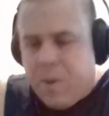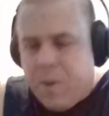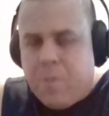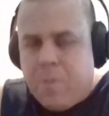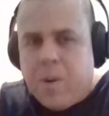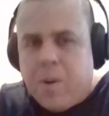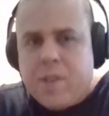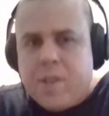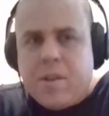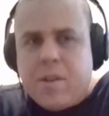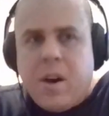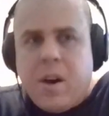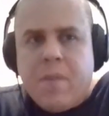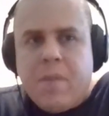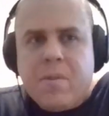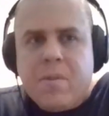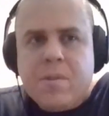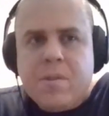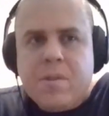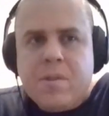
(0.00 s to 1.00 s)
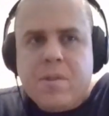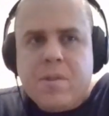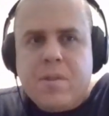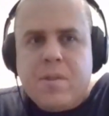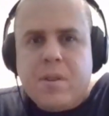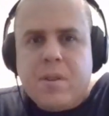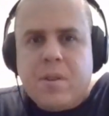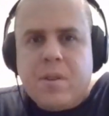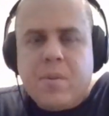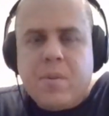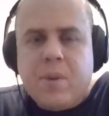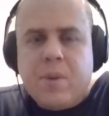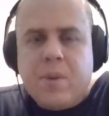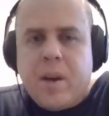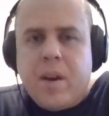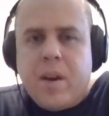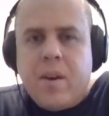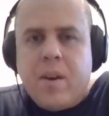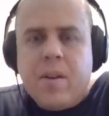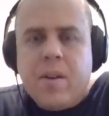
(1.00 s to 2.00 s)
press conferences and
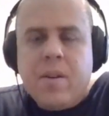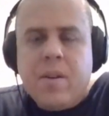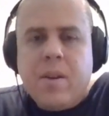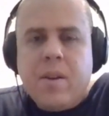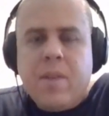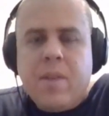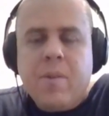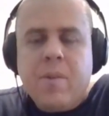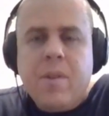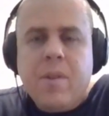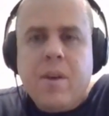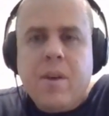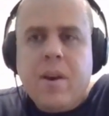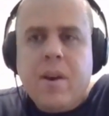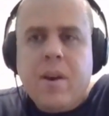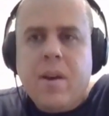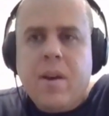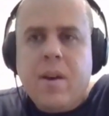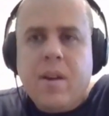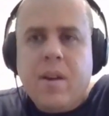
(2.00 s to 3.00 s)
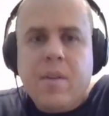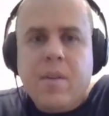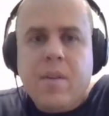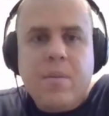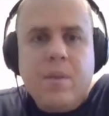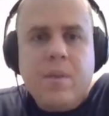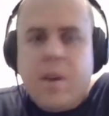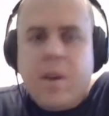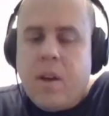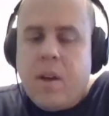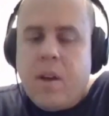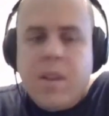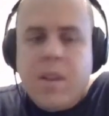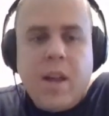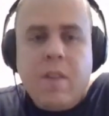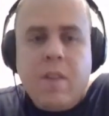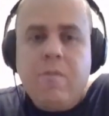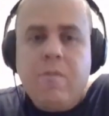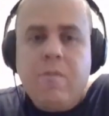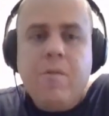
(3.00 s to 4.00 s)
weigh-in and everything, and that
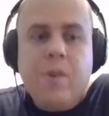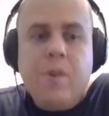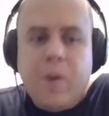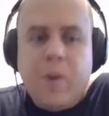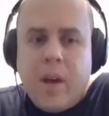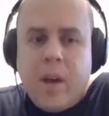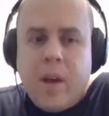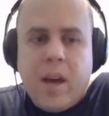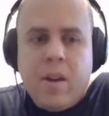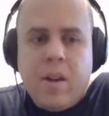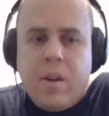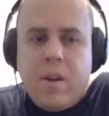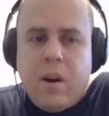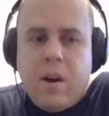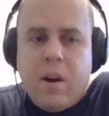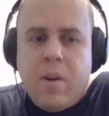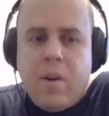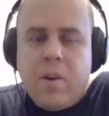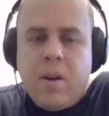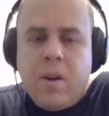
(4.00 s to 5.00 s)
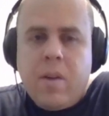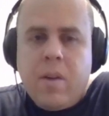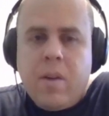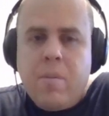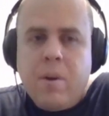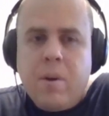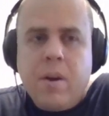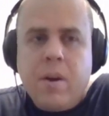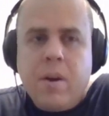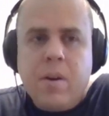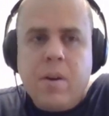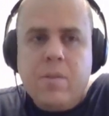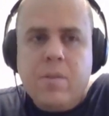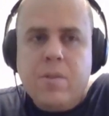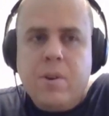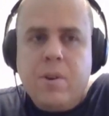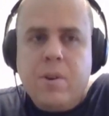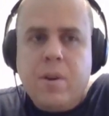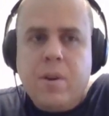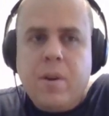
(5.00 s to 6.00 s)
infuriated Ali because,
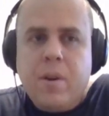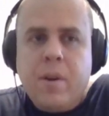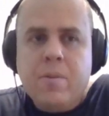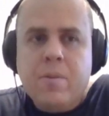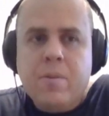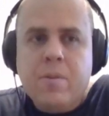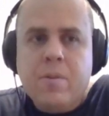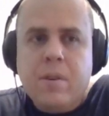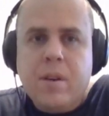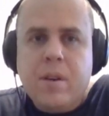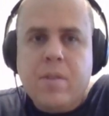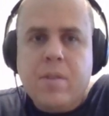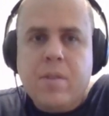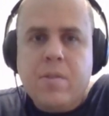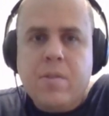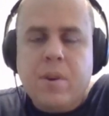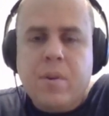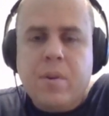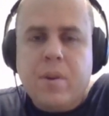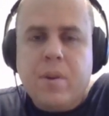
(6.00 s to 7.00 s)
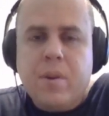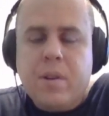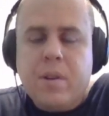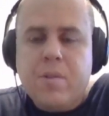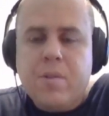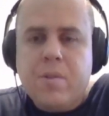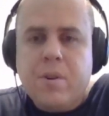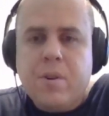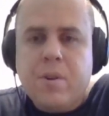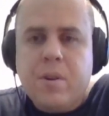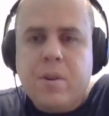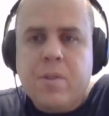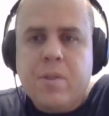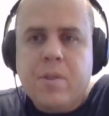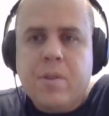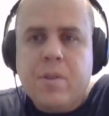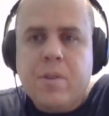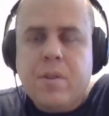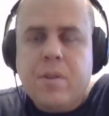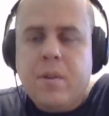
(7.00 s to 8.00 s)
that was an insult to his
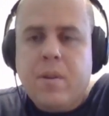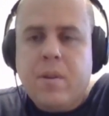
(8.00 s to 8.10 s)
religion, and,